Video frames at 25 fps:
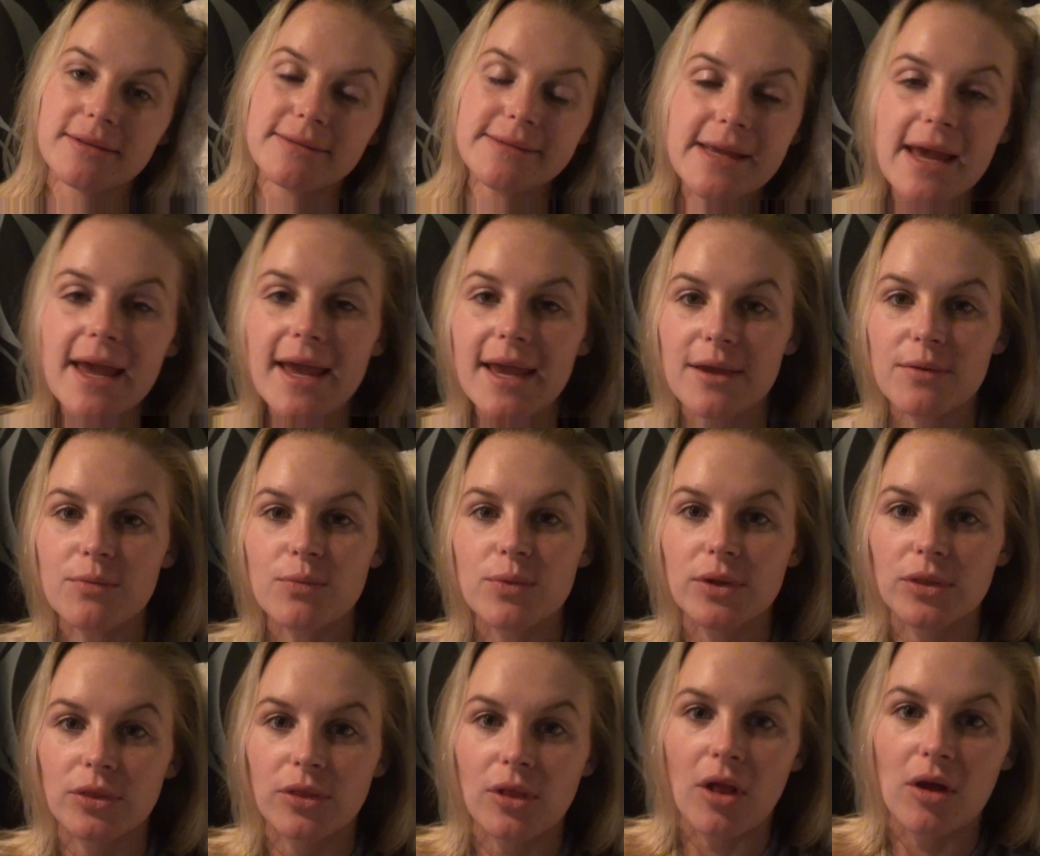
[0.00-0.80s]
day
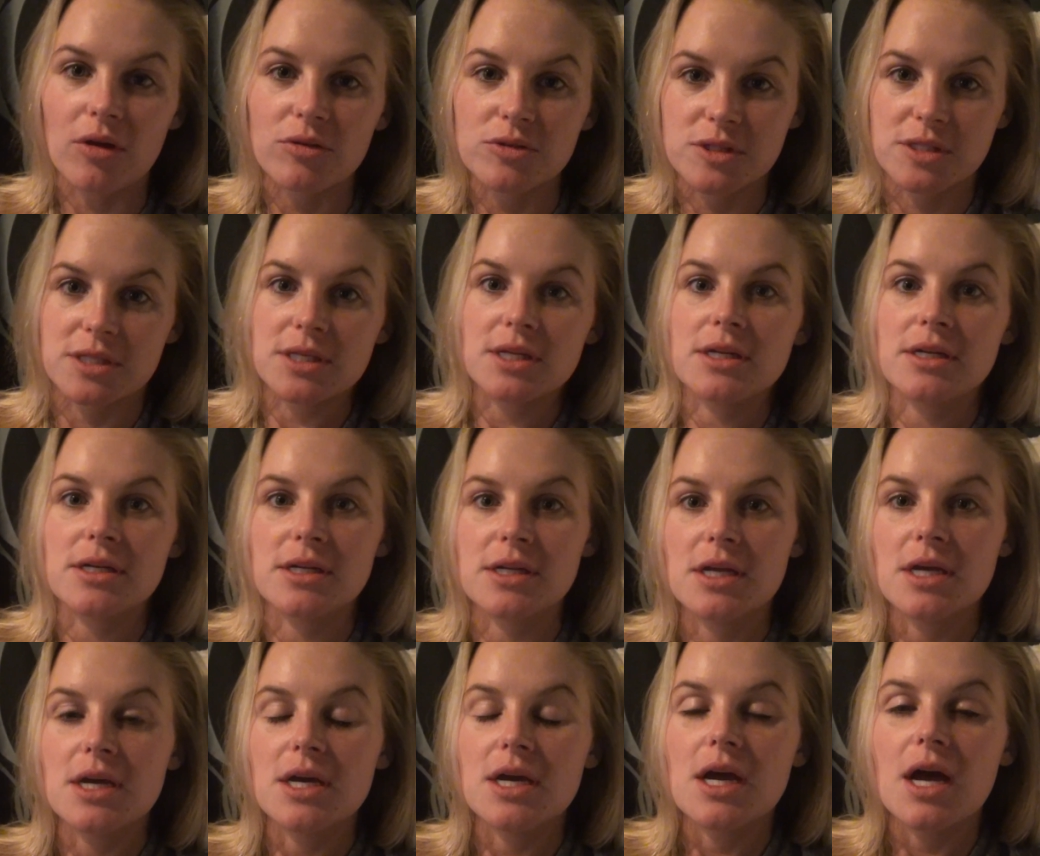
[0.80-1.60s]
with Lawson,
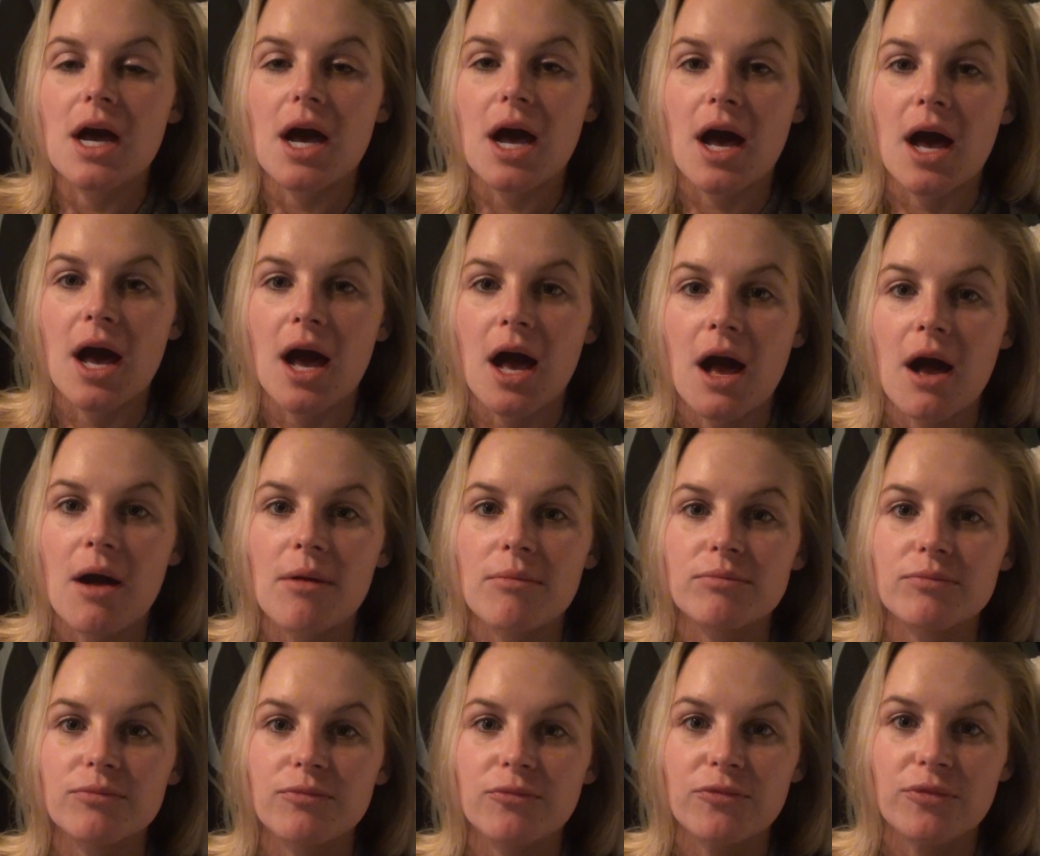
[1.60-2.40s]

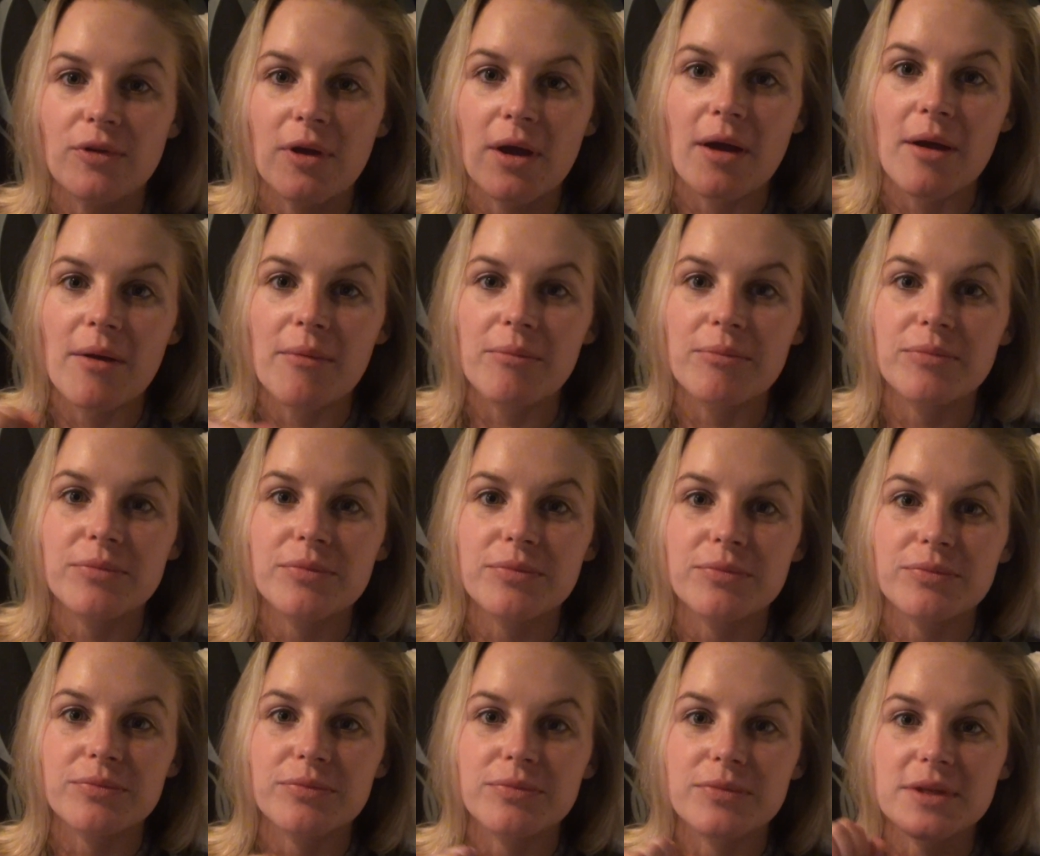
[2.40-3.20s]
um, from
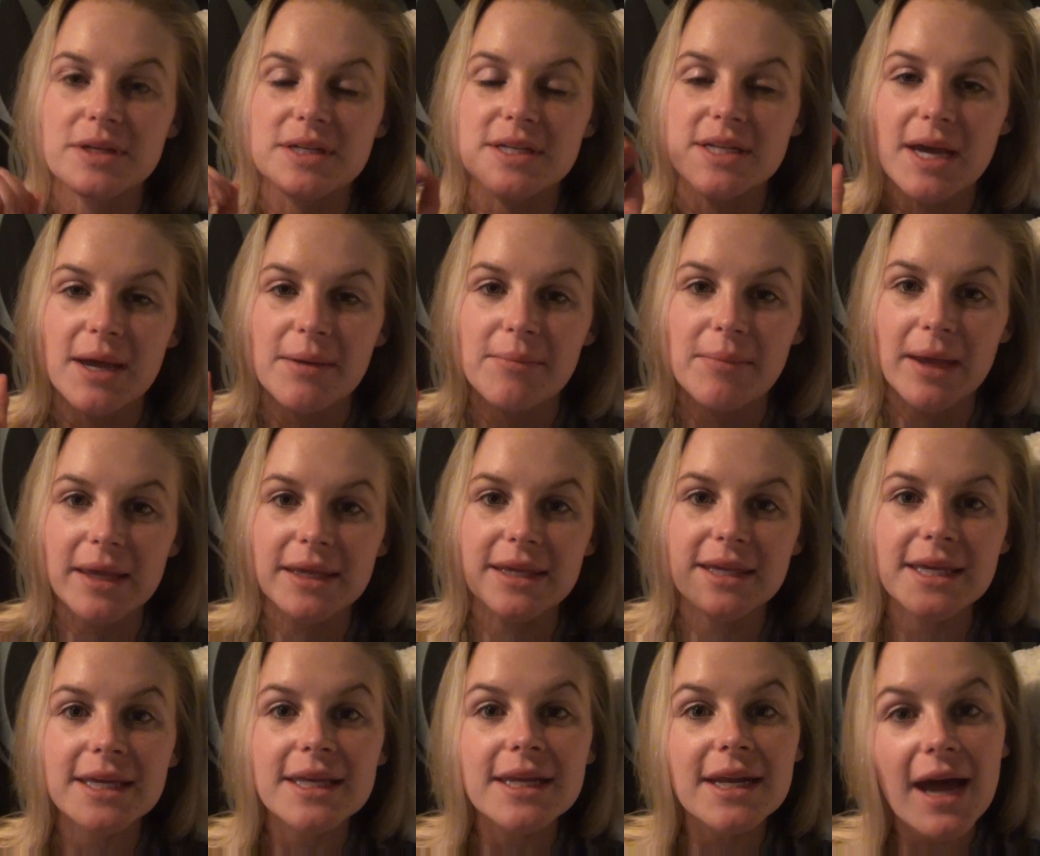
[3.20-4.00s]
the time I
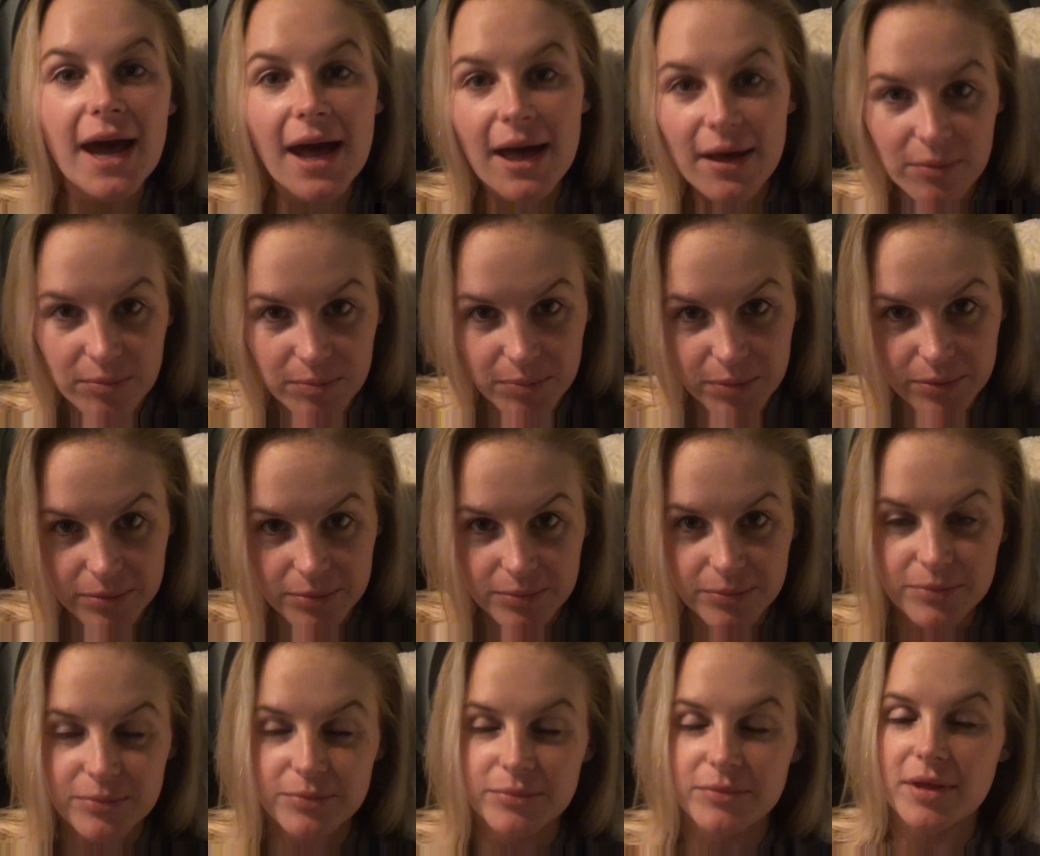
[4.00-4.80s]
get up
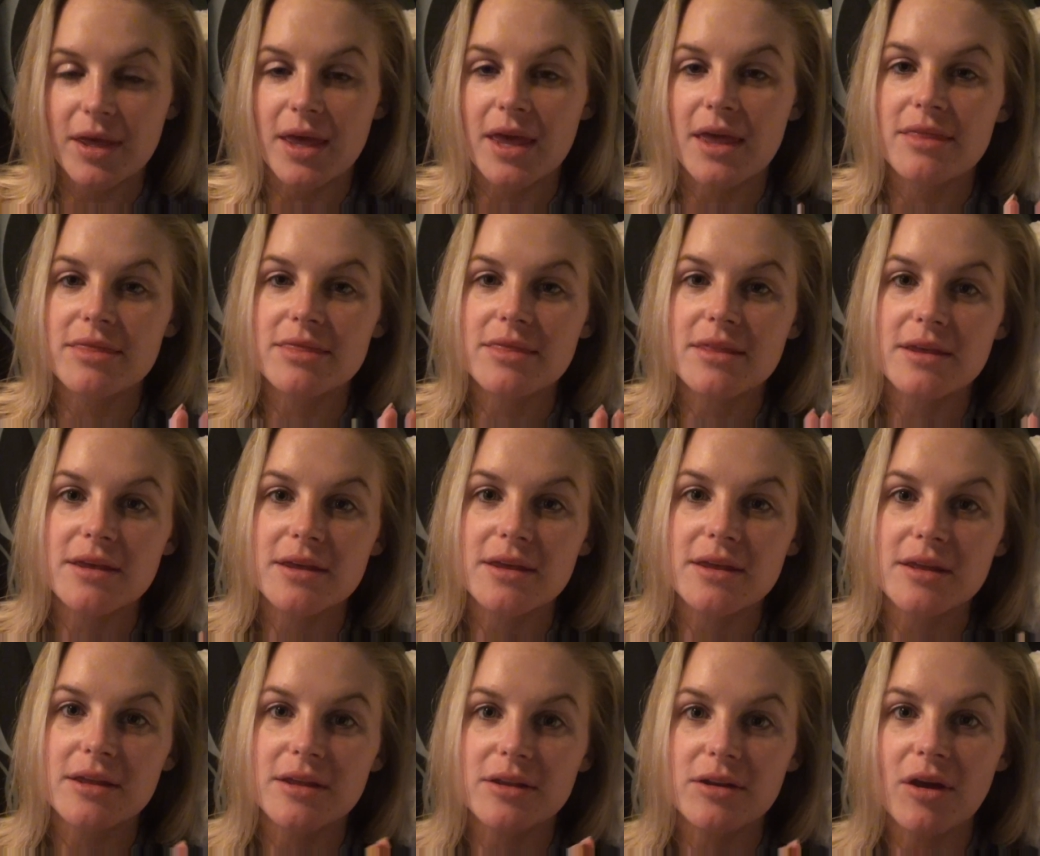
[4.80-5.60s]
and
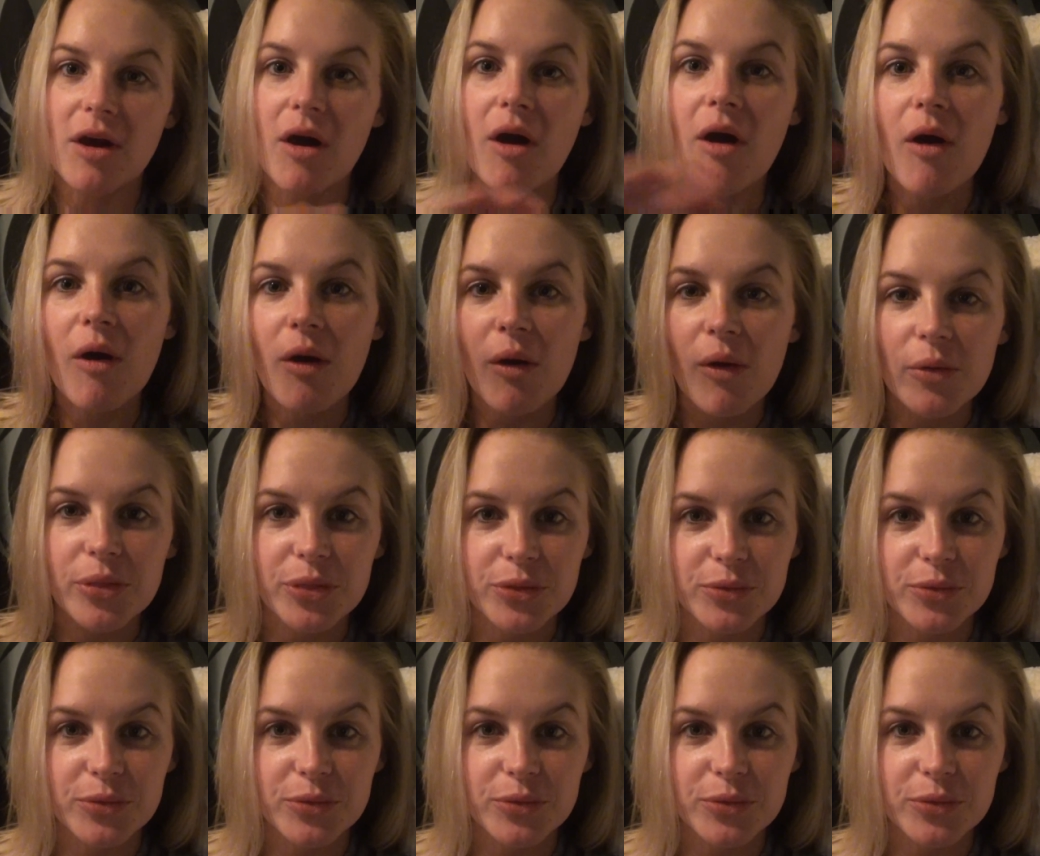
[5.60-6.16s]
then all